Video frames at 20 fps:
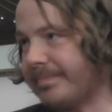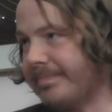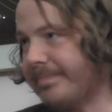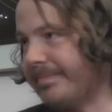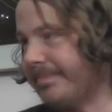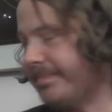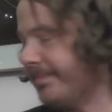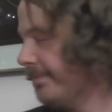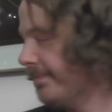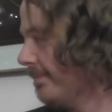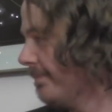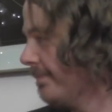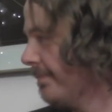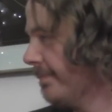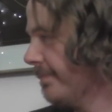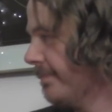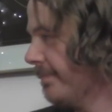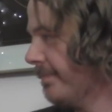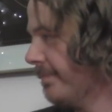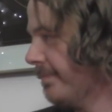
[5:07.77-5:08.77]

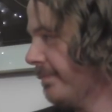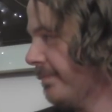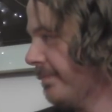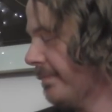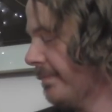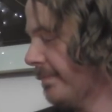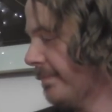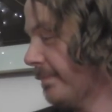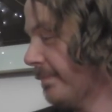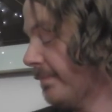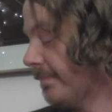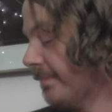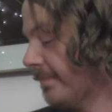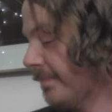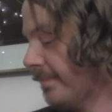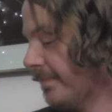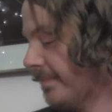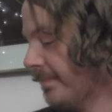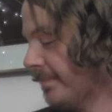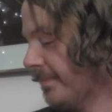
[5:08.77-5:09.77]

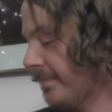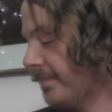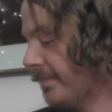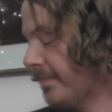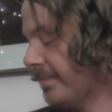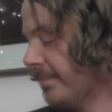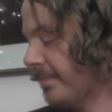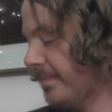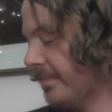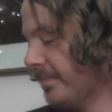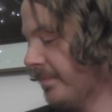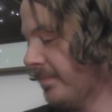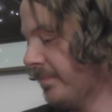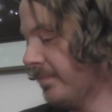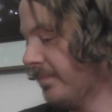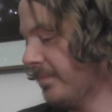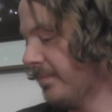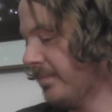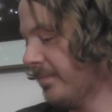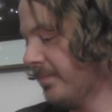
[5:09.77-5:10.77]

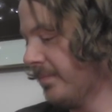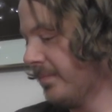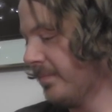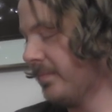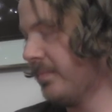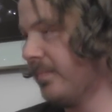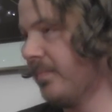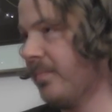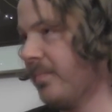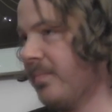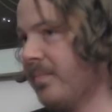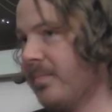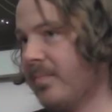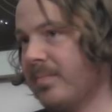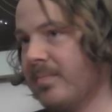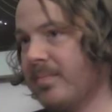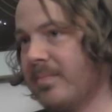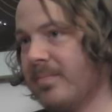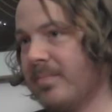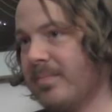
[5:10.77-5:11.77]

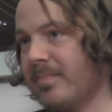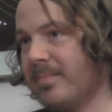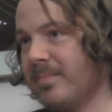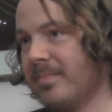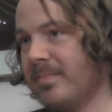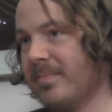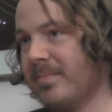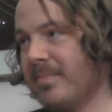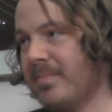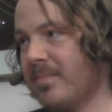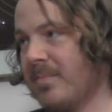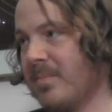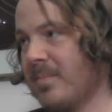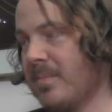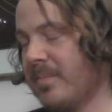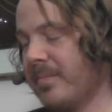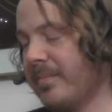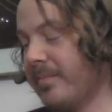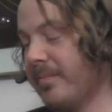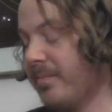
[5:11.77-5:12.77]
[no speech]